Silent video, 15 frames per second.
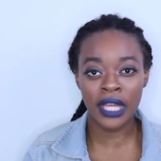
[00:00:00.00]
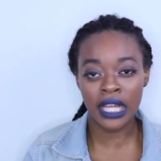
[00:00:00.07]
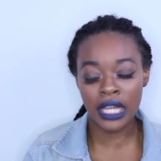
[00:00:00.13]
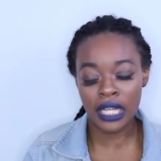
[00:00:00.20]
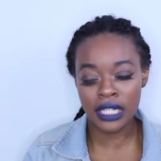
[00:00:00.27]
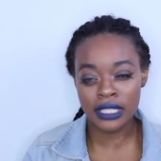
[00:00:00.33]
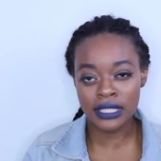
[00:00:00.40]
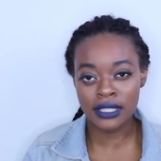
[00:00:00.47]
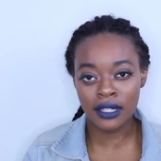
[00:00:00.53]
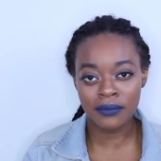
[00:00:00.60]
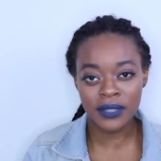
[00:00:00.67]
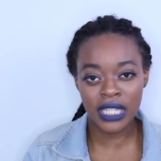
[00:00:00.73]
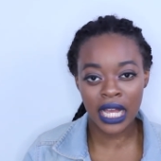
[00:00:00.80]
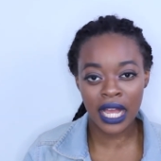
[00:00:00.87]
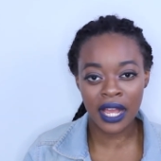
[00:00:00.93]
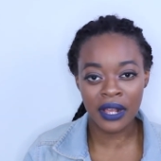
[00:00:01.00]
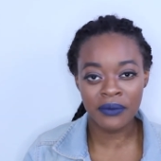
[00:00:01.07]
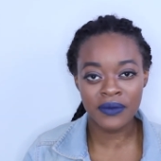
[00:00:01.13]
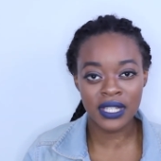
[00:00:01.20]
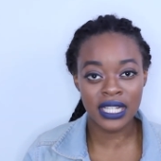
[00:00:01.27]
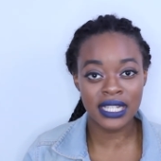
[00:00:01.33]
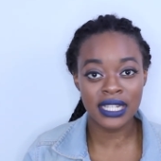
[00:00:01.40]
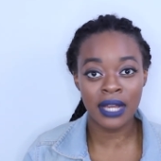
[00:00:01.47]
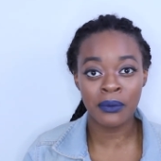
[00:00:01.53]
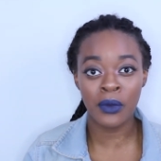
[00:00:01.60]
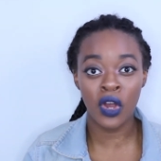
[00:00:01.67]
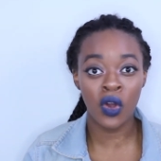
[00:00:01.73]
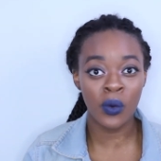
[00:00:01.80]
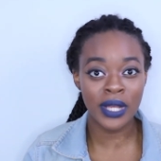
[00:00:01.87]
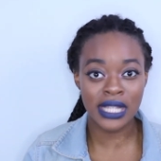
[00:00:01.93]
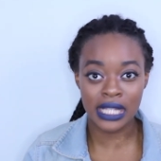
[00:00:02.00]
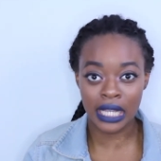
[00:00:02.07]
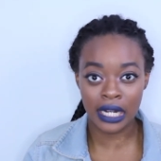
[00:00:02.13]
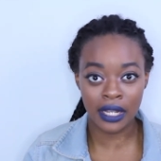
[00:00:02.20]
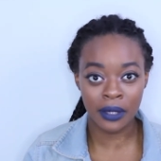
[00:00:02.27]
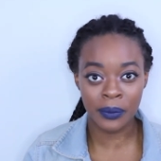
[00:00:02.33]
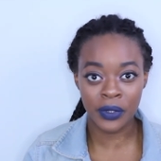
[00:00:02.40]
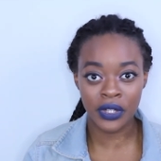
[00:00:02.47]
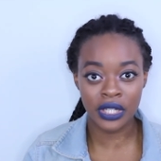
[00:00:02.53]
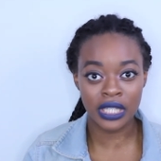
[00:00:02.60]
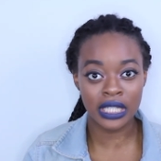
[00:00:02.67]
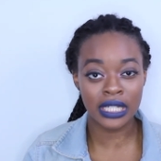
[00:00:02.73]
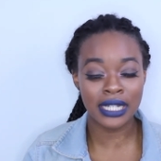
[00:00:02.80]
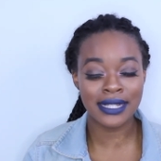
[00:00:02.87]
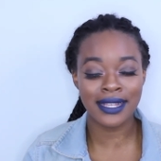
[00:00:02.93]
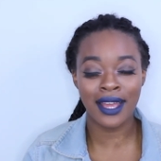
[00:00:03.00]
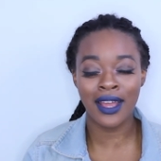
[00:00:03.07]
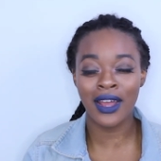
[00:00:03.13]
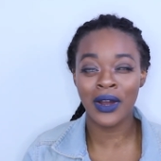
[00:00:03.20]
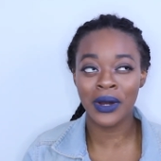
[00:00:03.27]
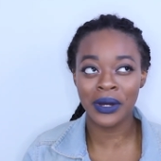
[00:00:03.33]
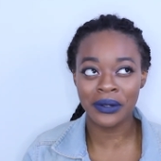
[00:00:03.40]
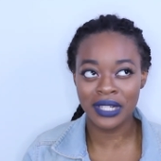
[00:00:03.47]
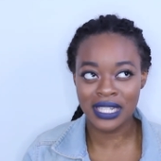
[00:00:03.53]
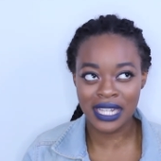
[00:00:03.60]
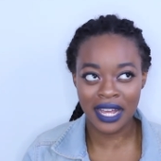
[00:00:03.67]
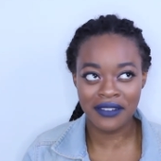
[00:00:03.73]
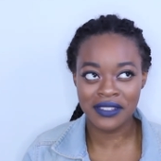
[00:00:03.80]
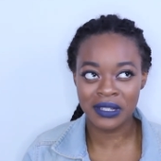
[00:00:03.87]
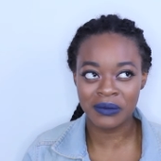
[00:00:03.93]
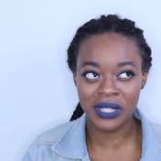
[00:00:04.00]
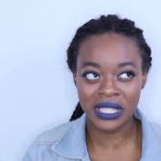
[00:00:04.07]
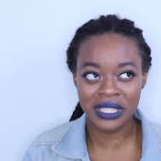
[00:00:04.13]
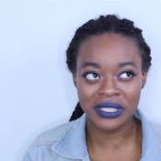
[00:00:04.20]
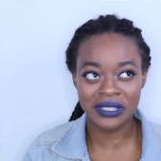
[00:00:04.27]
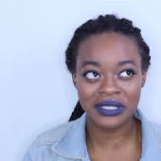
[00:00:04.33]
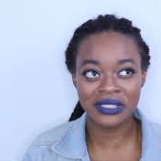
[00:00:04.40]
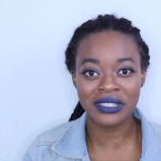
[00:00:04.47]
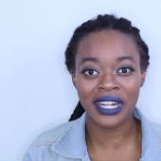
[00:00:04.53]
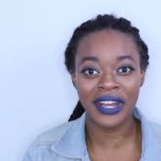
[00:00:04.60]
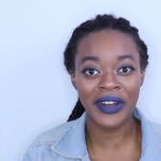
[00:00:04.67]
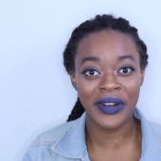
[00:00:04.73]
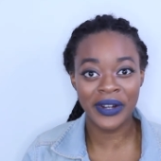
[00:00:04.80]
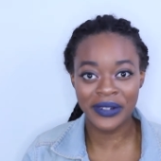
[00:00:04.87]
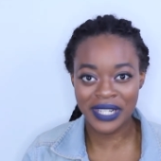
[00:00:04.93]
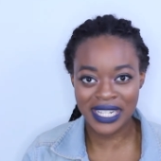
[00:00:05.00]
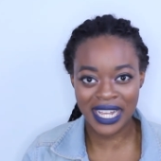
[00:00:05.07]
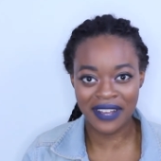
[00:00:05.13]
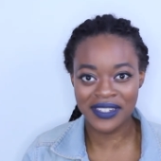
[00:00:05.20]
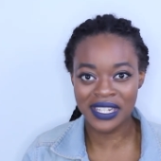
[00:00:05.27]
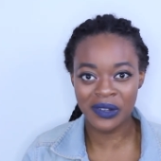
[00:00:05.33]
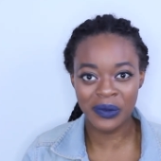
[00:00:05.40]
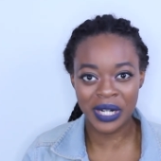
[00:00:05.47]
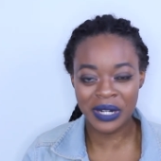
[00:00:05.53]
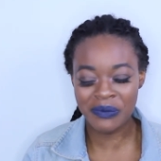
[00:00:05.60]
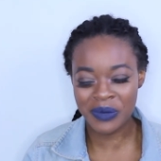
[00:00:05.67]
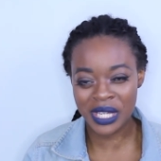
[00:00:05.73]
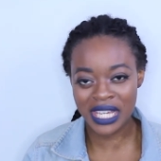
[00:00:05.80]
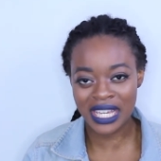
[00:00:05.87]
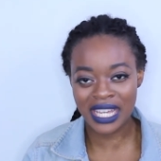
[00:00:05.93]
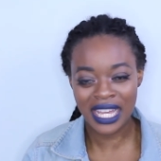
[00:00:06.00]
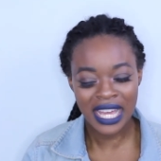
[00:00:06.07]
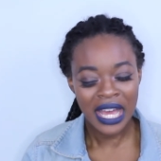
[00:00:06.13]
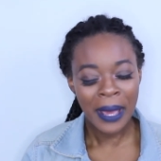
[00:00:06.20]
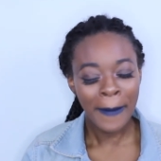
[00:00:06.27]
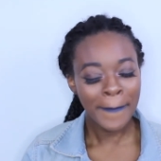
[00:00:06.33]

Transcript: in sometimes, because I'm always getting up early, because I always have something to do, I always have somewhere to be.